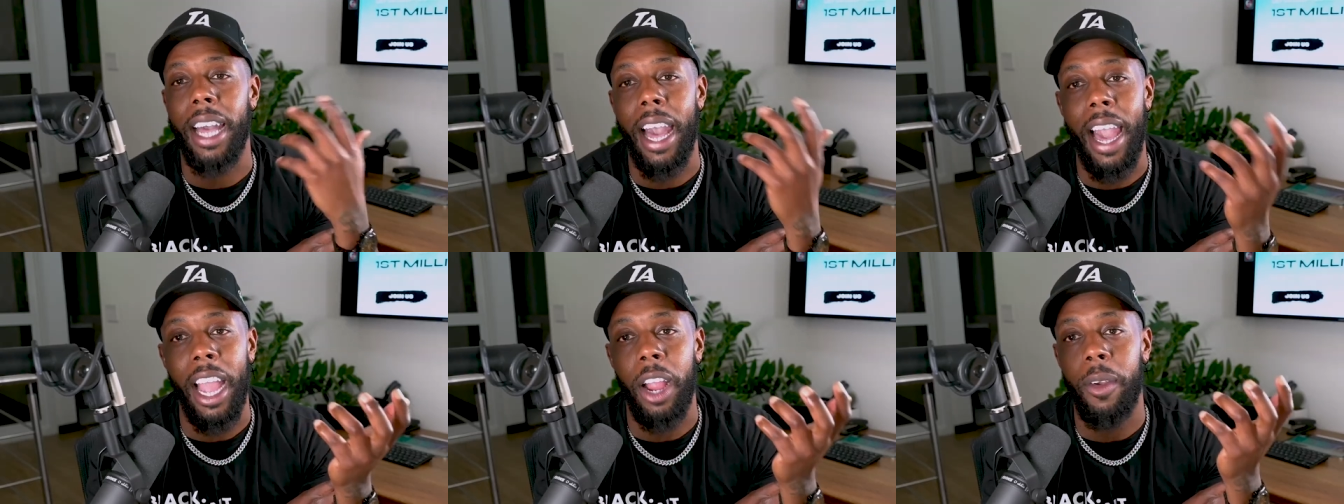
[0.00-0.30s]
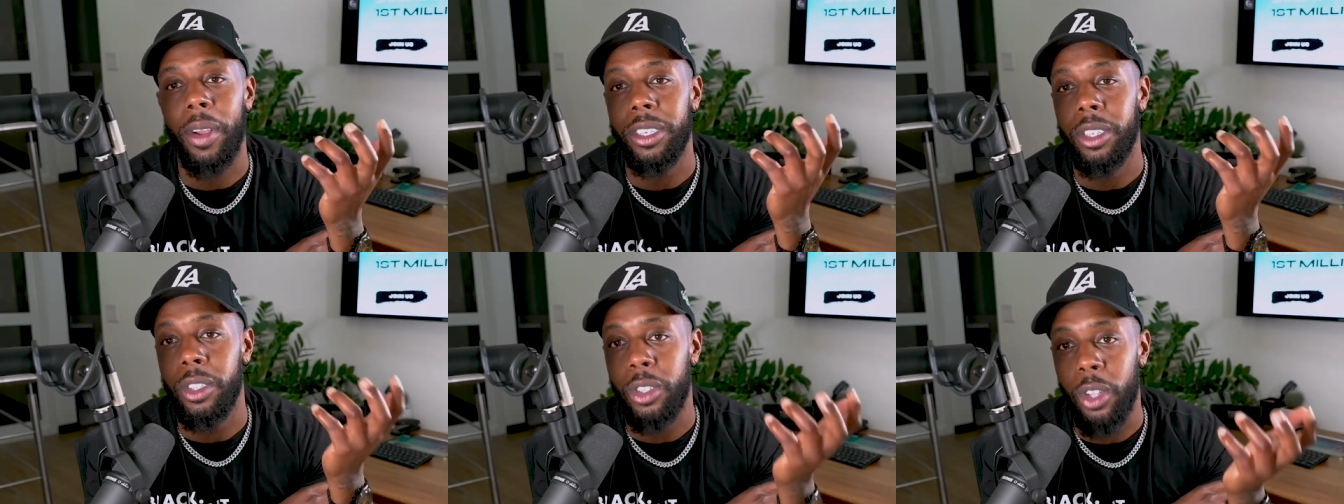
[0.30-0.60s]
the
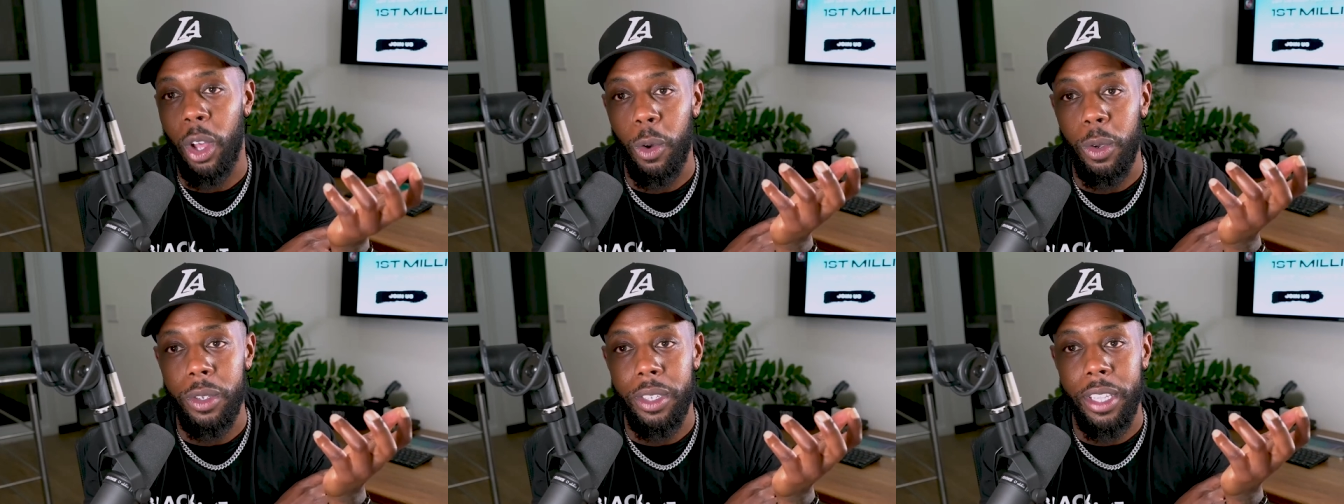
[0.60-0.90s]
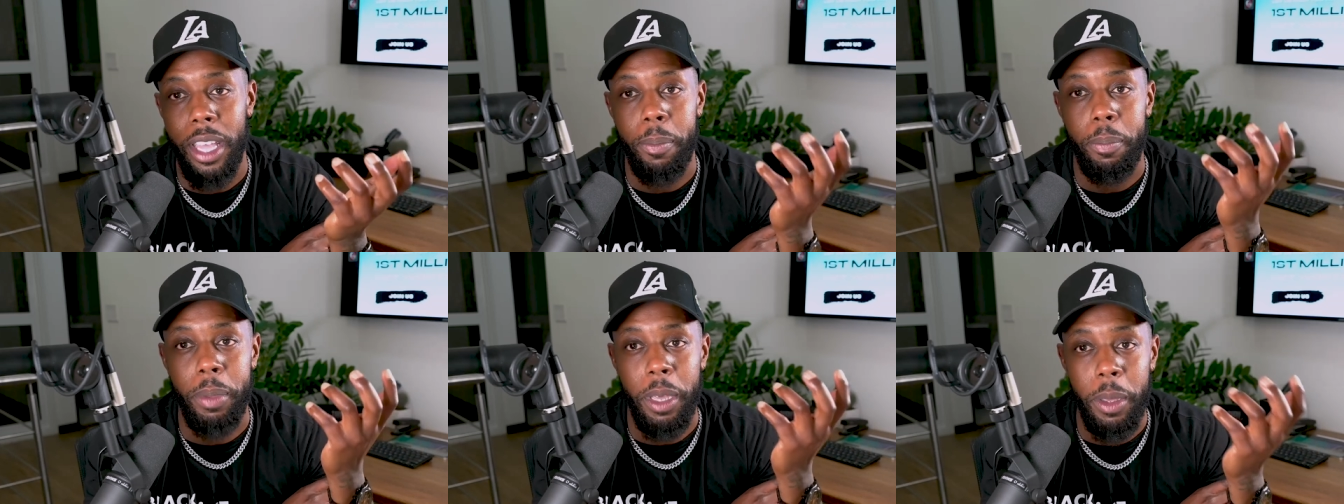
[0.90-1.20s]
IRS knows
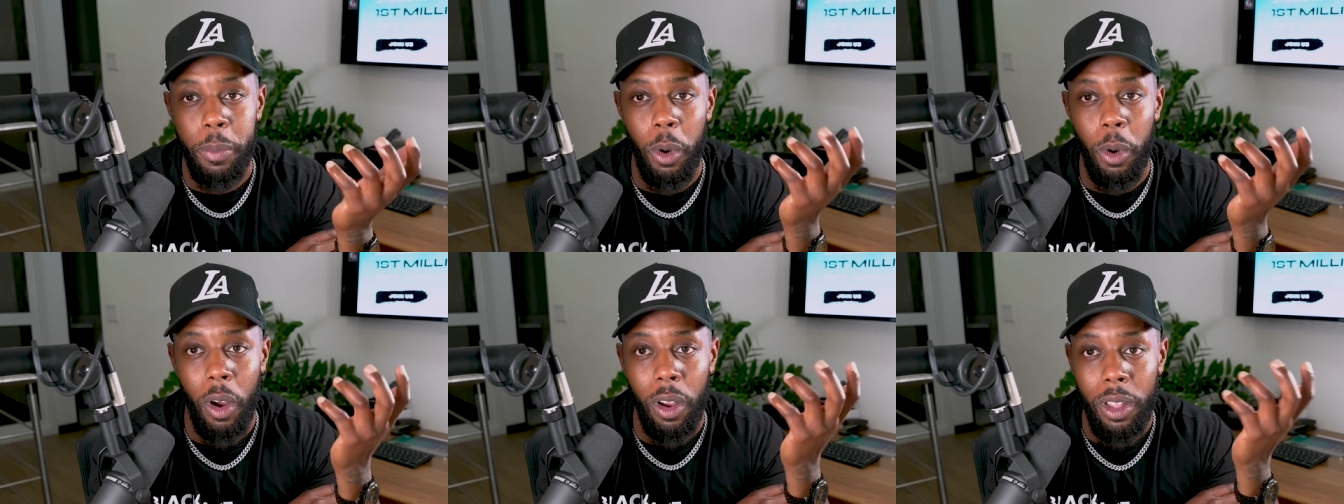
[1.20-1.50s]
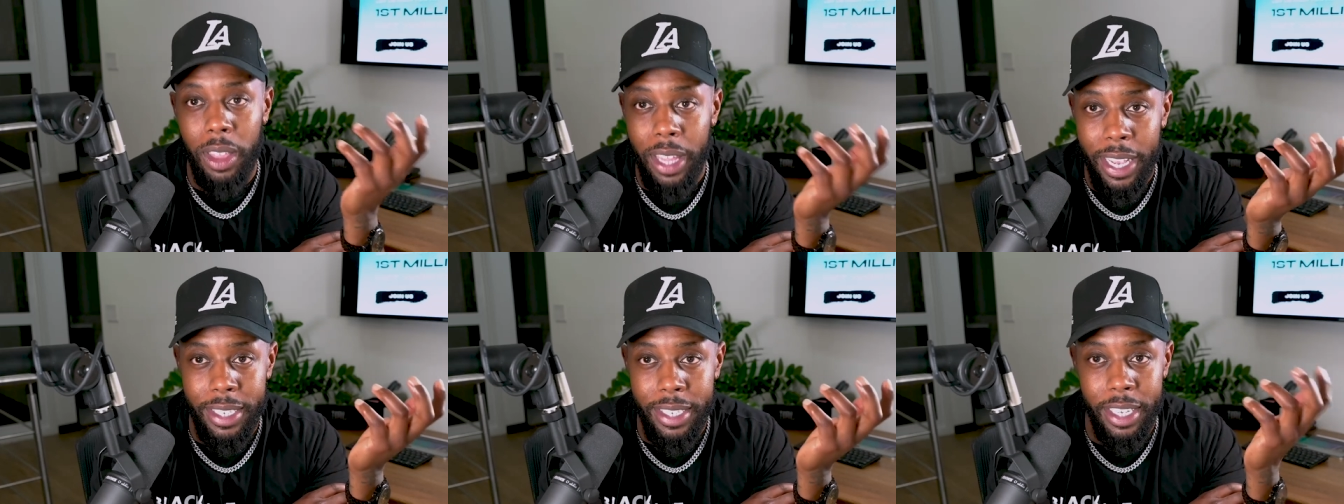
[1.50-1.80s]
that people are
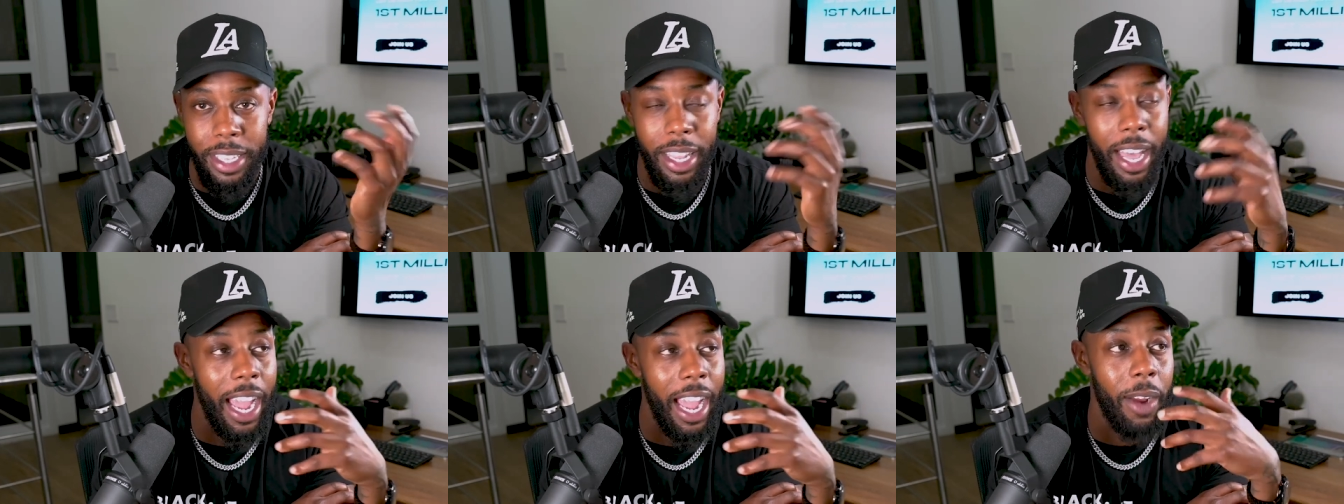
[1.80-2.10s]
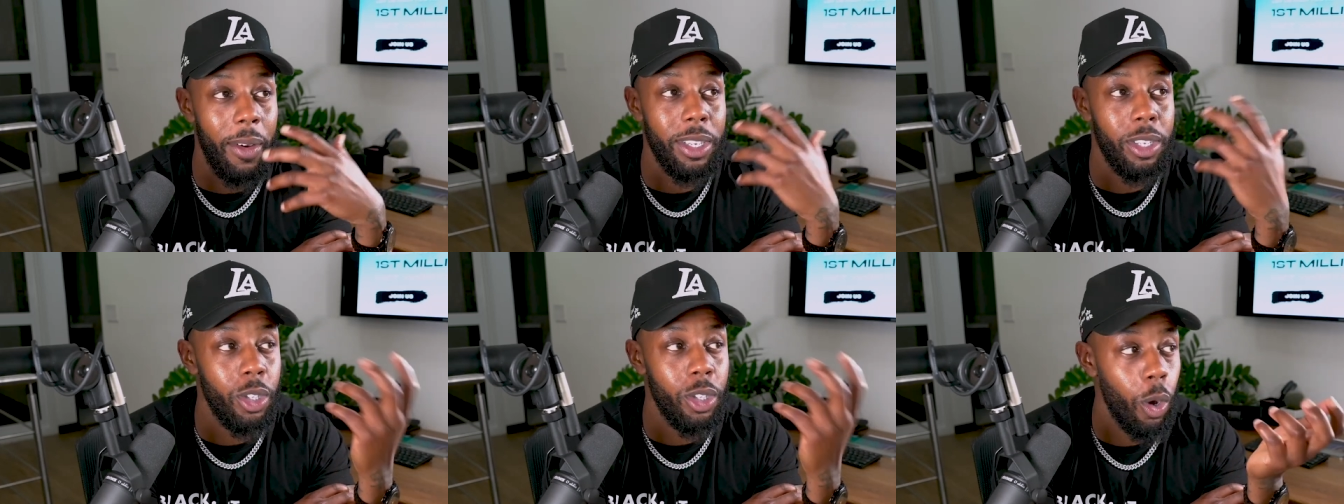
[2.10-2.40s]
lazy. The
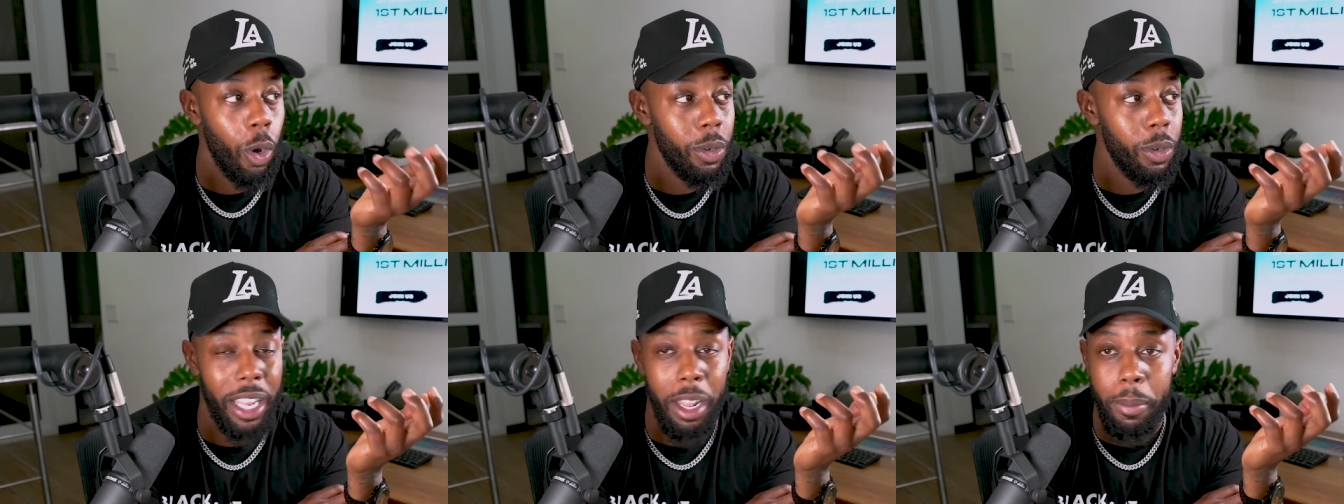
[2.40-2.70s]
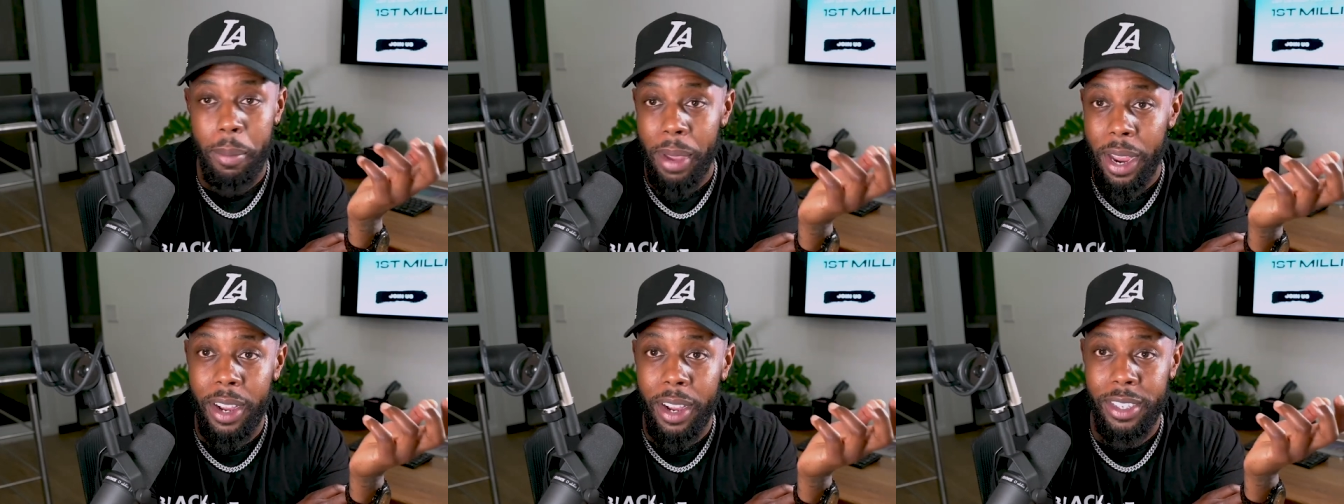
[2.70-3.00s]
IRS knows that
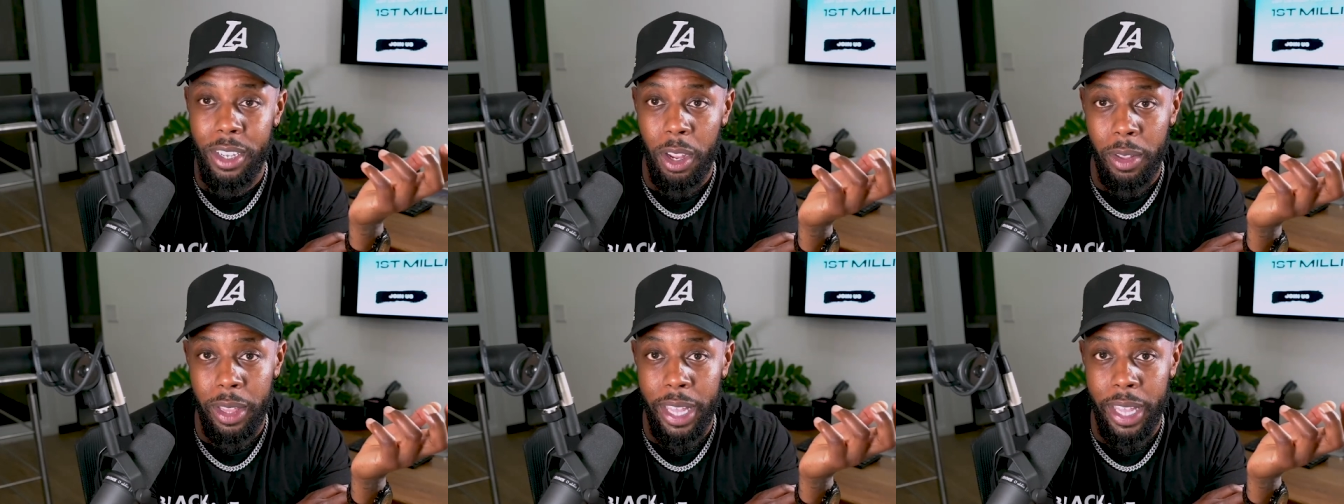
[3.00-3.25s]
Americans are